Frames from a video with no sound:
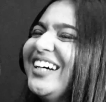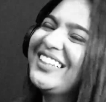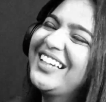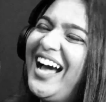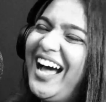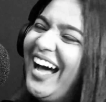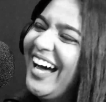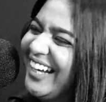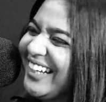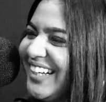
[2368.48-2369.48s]
Yeah.
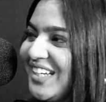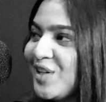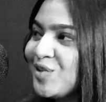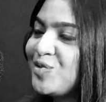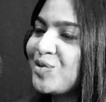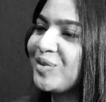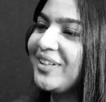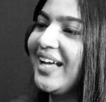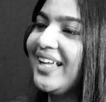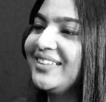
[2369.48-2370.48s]
True
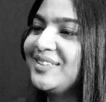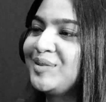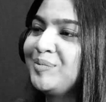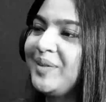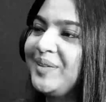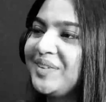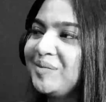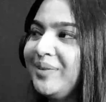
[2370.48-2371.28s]
that. The superior